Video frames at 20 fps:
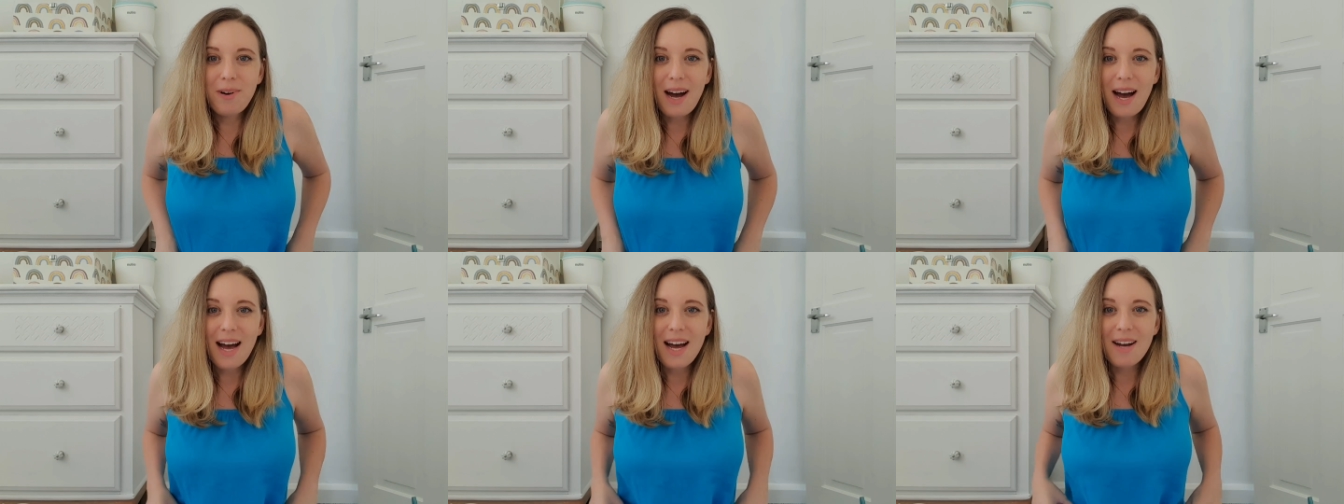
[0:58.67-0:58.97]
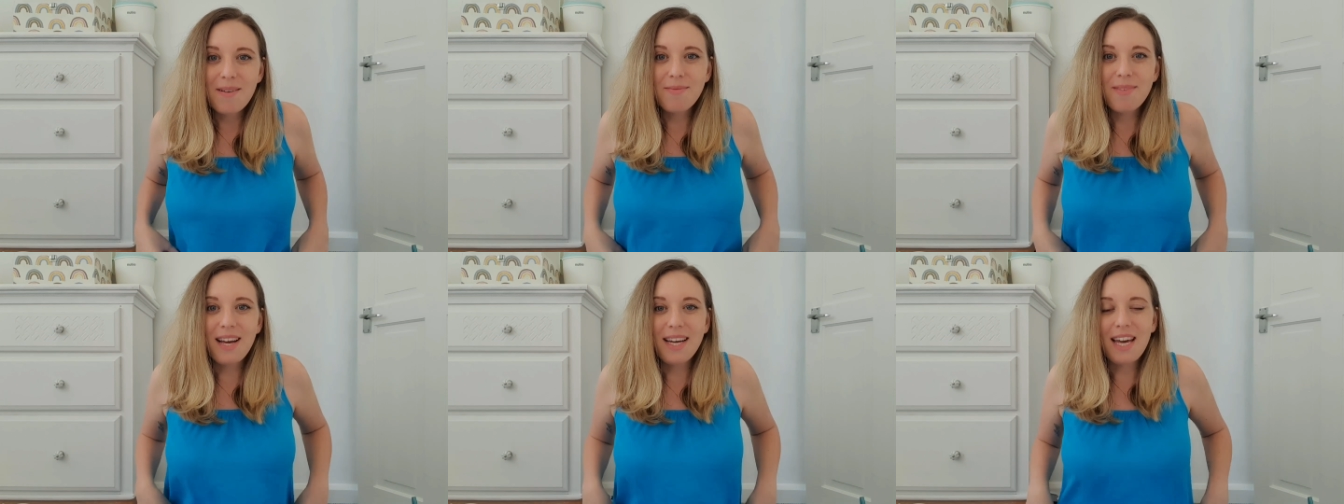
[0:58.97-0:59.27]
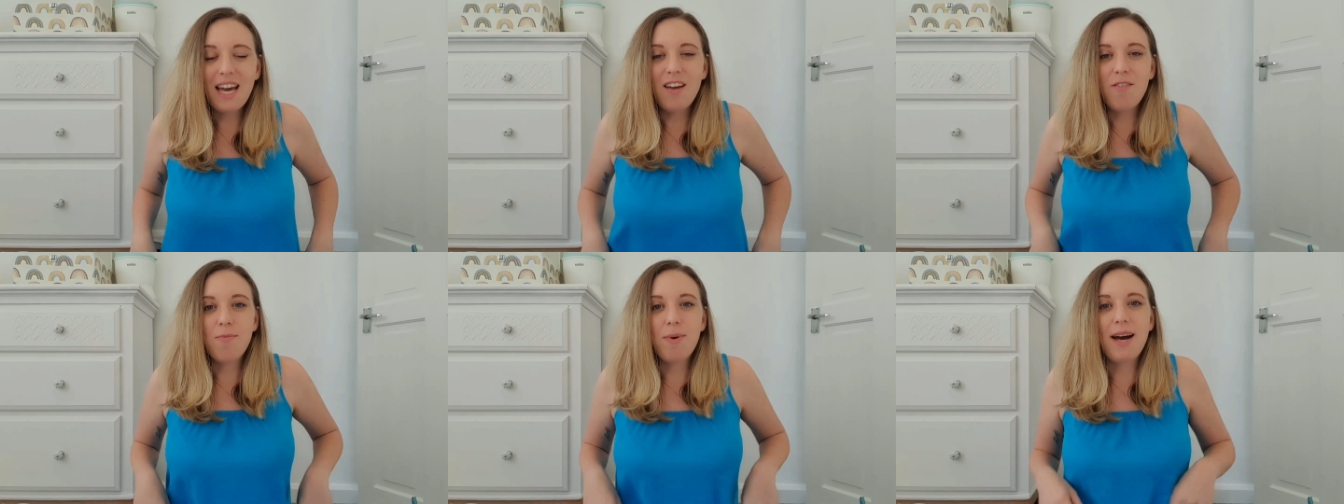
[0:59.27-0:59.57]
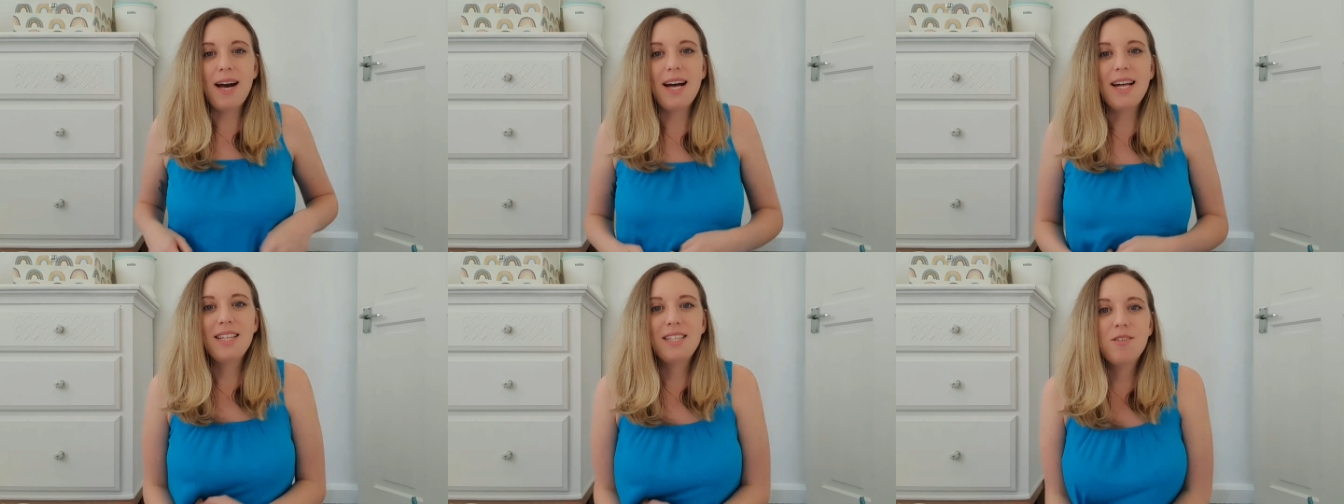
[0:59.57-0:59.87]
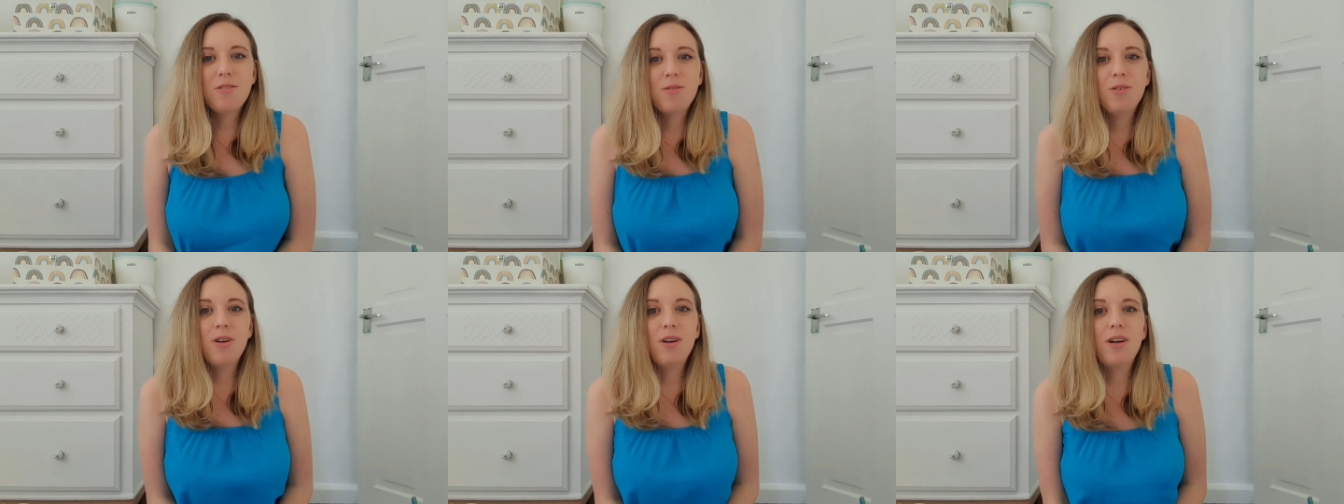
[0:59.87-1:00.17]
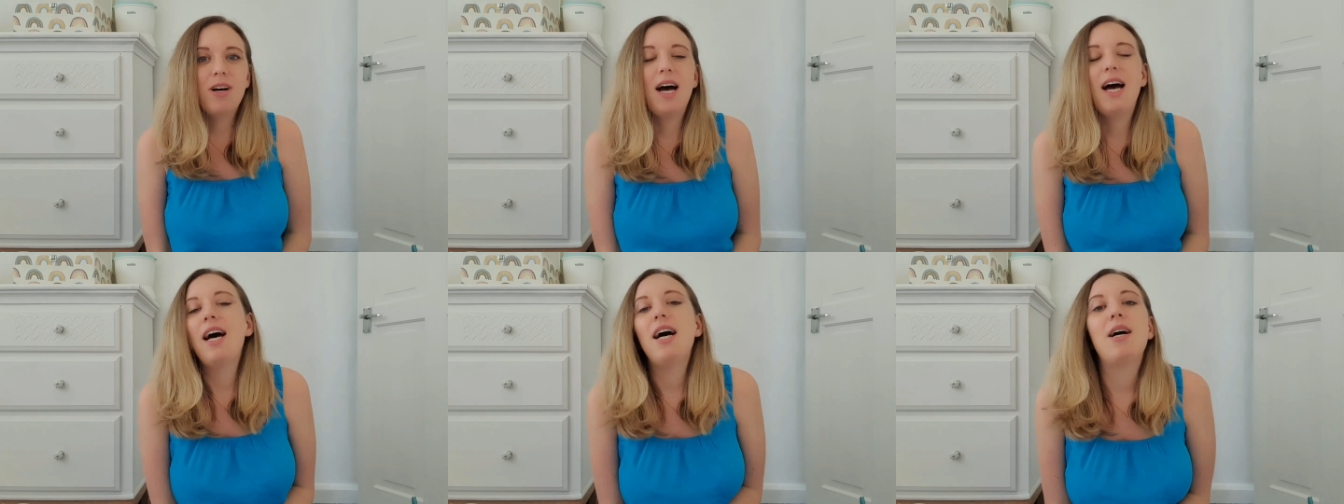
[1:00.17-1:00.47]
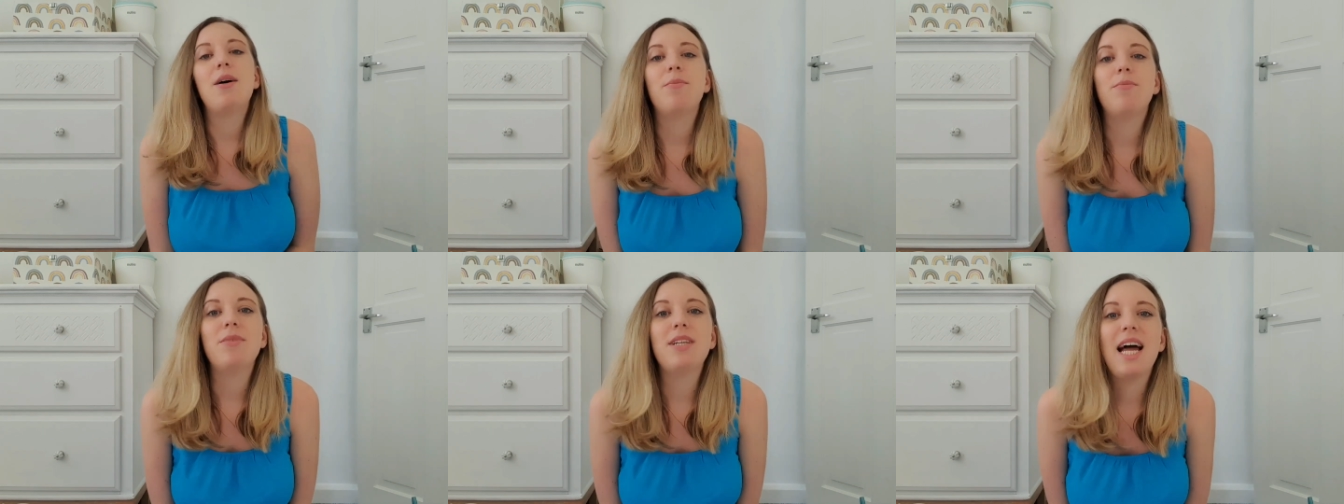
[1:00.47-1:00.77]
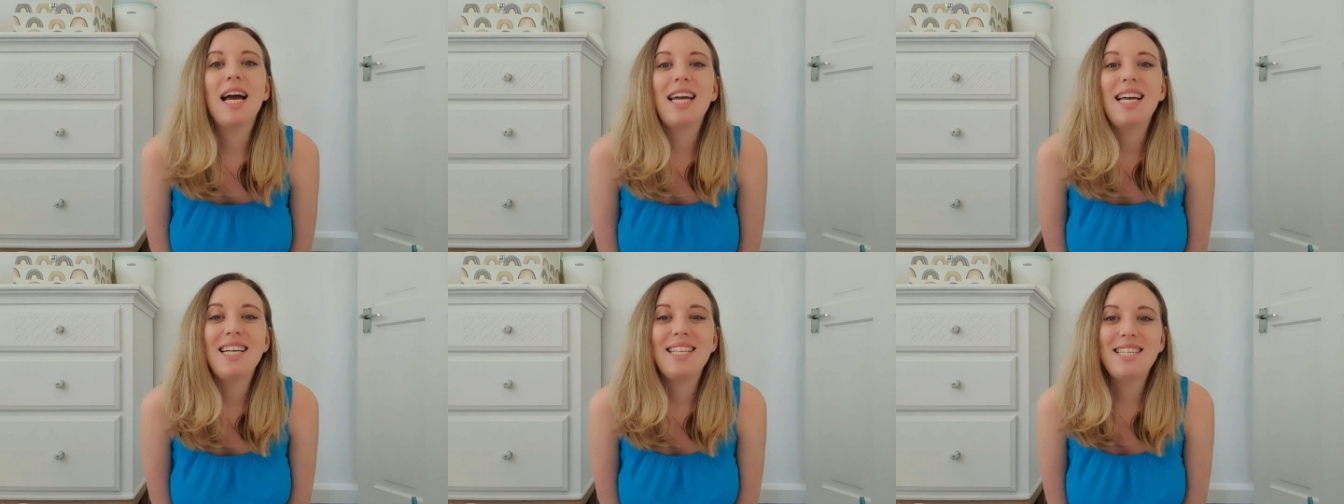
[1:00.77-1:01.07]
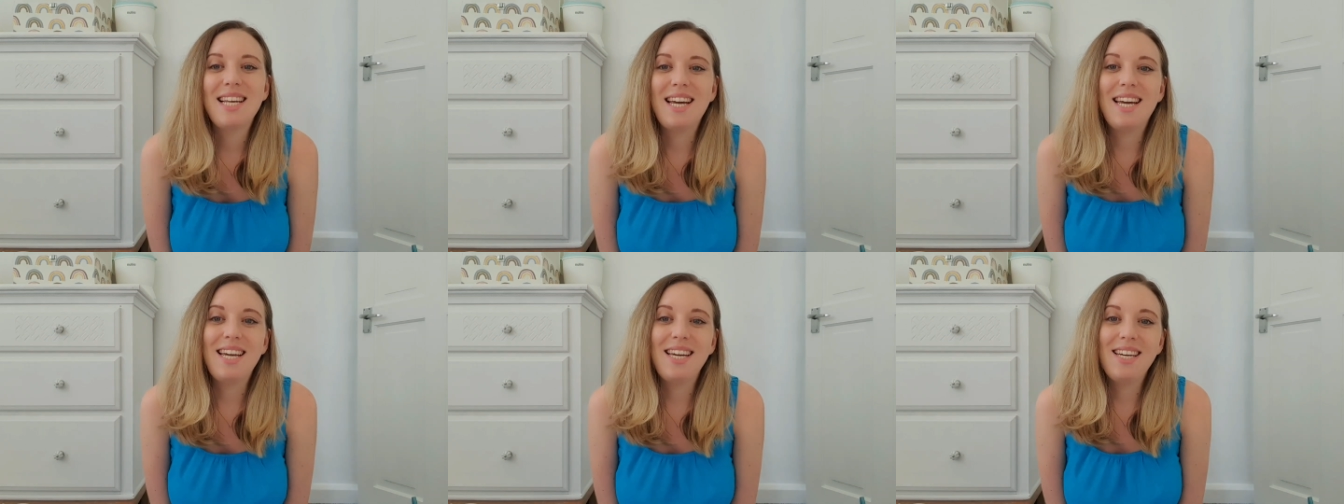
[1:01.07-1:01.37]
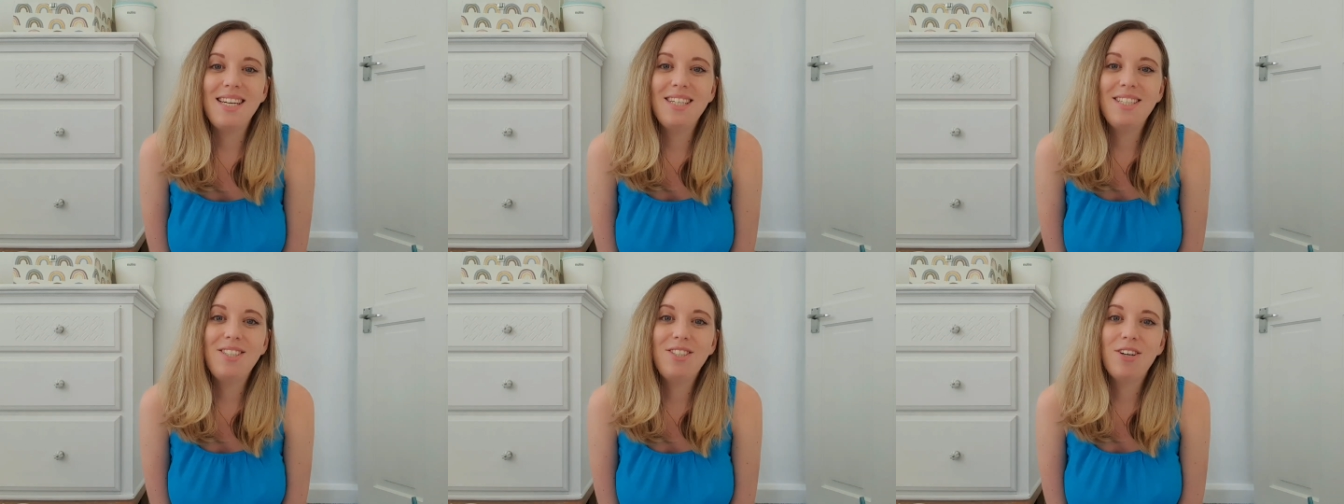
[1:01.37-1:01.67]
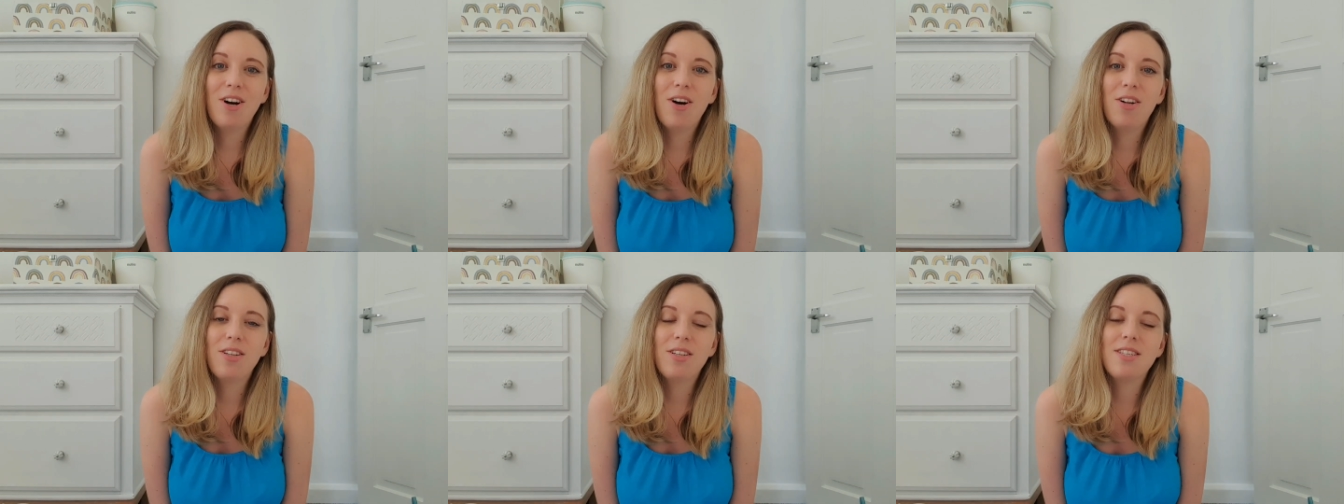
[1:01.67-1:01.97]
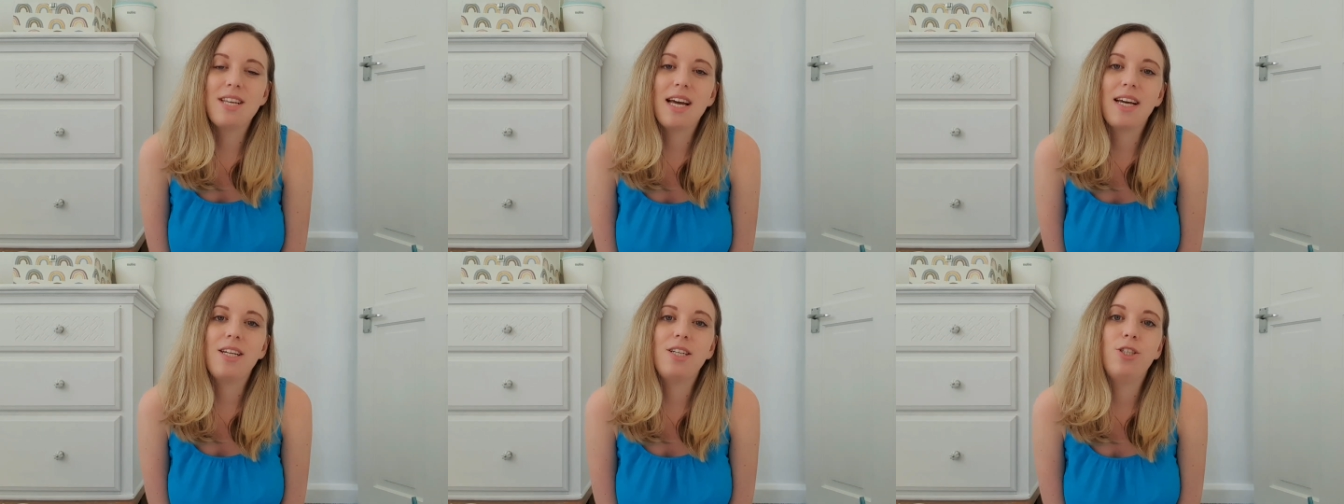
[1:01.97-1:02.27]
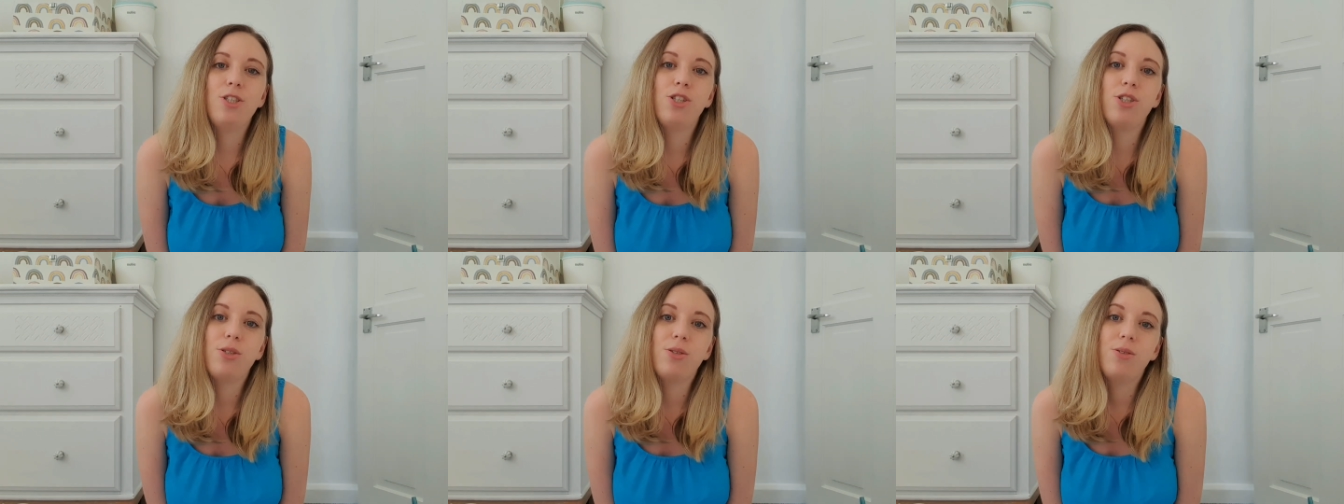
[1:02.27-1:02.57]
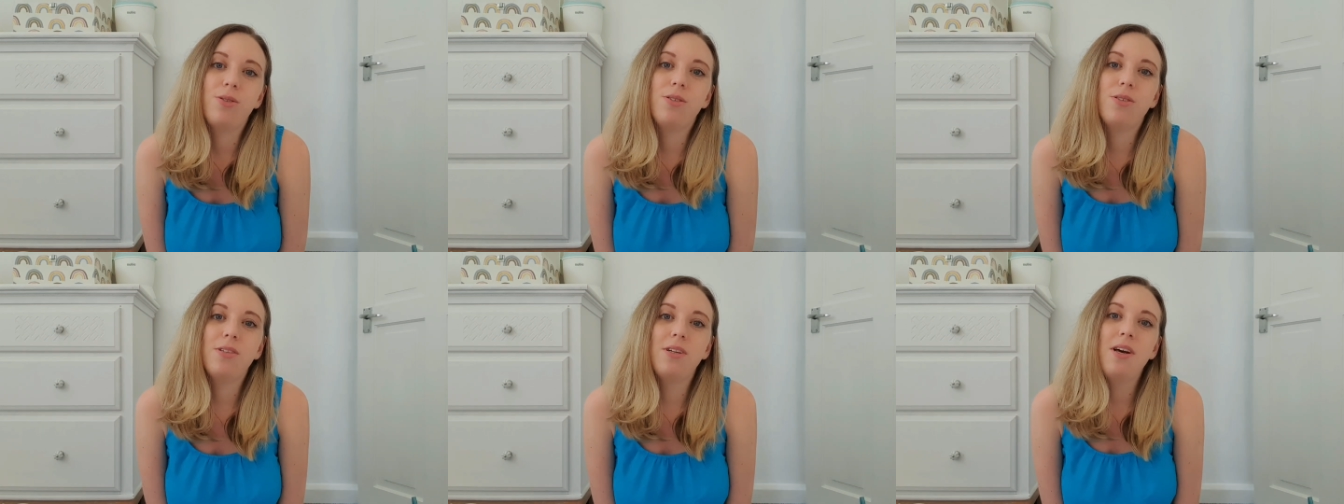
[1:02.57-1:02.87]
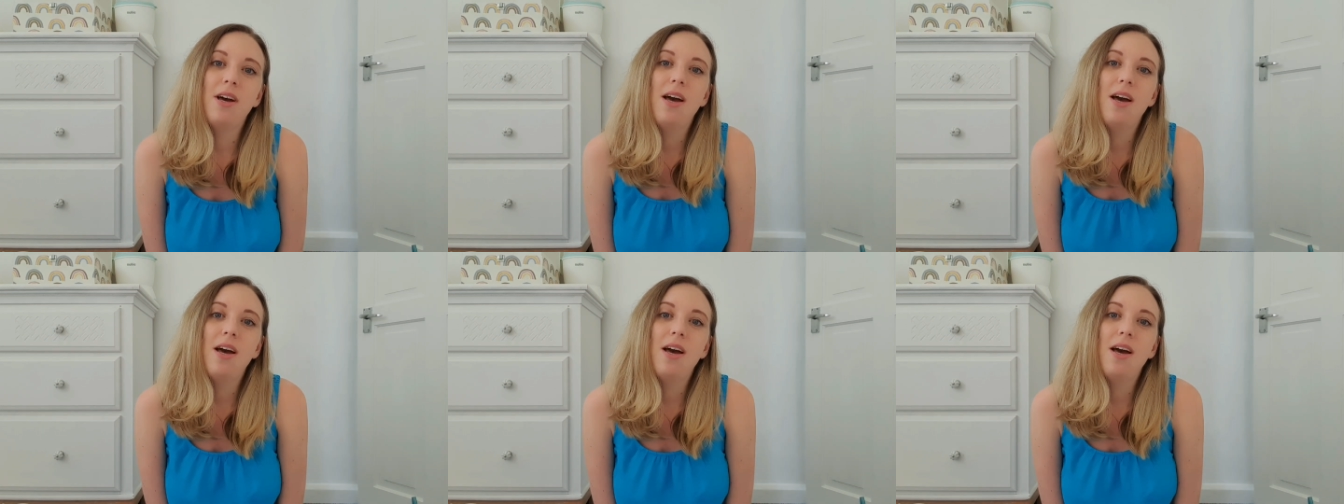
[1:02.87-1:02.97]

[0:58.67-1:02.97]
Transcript: I gave birth to Naya Sage on the 2nd of June.